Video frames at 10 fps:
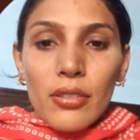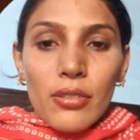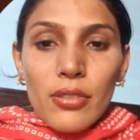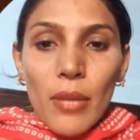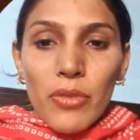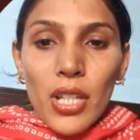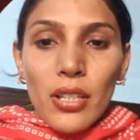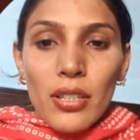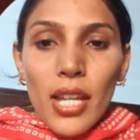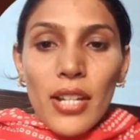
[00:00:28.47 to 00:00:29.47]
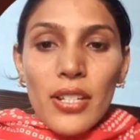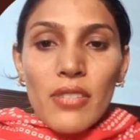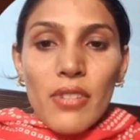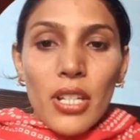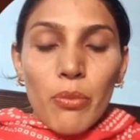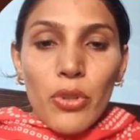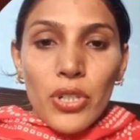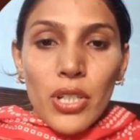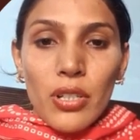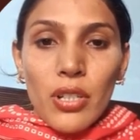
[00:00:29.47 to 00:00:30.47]
something that is very
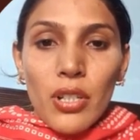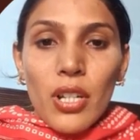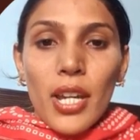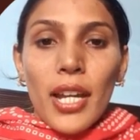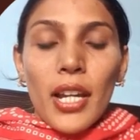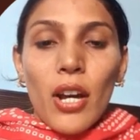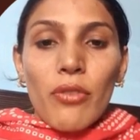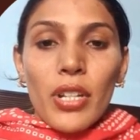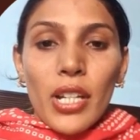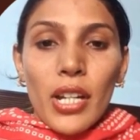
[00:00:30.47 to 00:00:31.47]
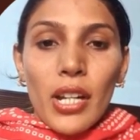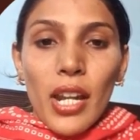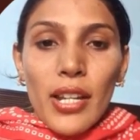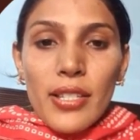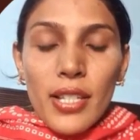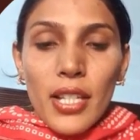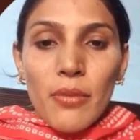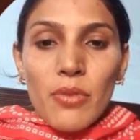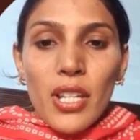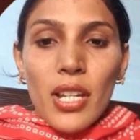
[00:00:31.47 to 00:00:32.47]
important, and how we can analyze
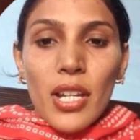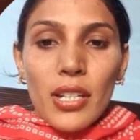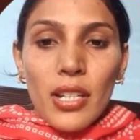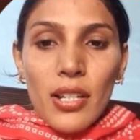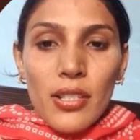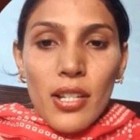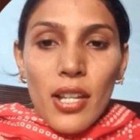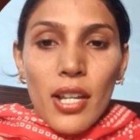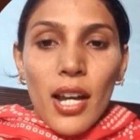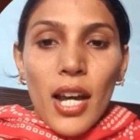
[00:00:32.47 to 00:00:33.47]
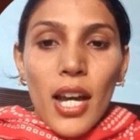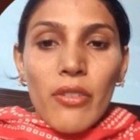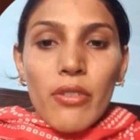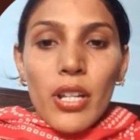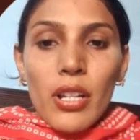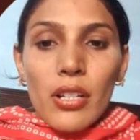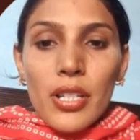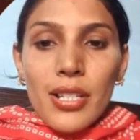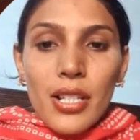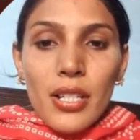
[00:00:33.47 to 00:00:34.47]
themes and ideas. I will
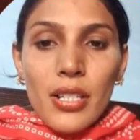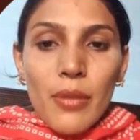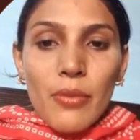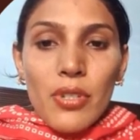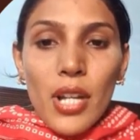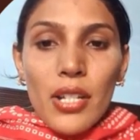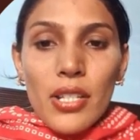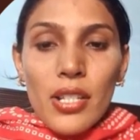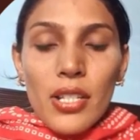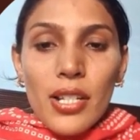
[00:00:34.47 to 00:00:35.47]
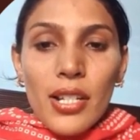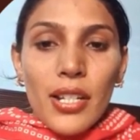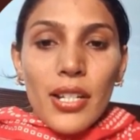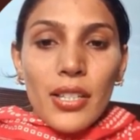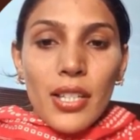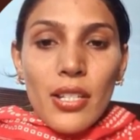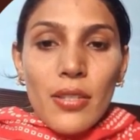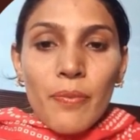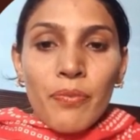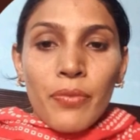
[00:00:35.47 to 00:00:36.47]
discuss some strategies regarding
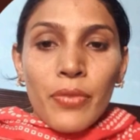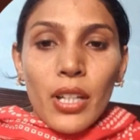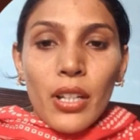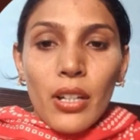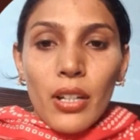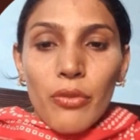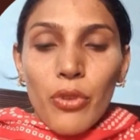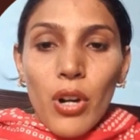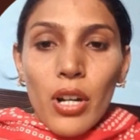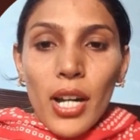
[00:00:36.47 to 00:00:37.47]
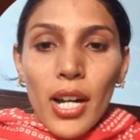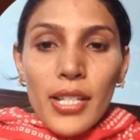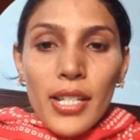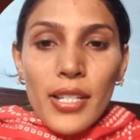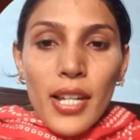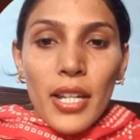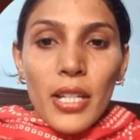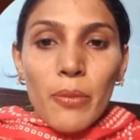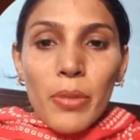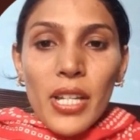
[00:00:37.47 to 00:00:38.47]
this. For
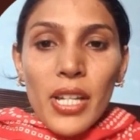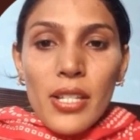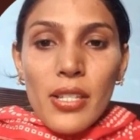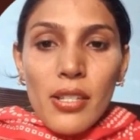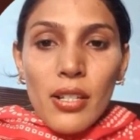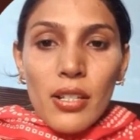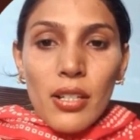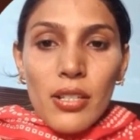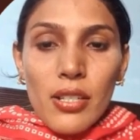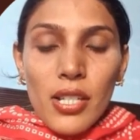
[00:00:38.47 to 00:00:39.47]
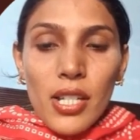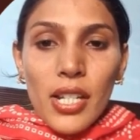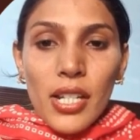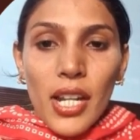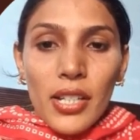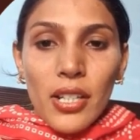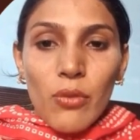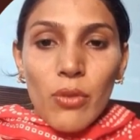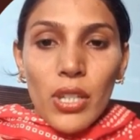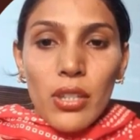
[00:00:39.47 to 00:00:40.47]
understanding, please stay connected
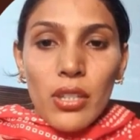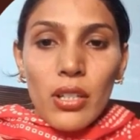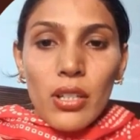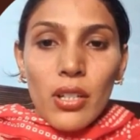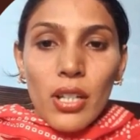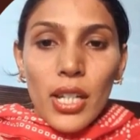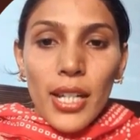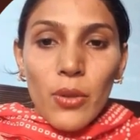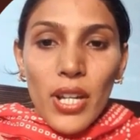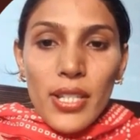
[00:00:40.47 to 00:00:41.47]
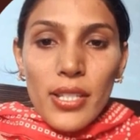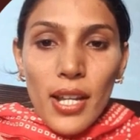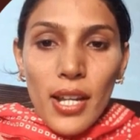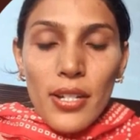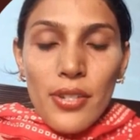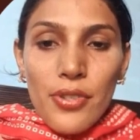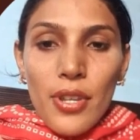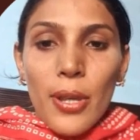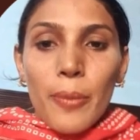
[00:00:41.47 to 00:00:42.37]
with the Lingua Insights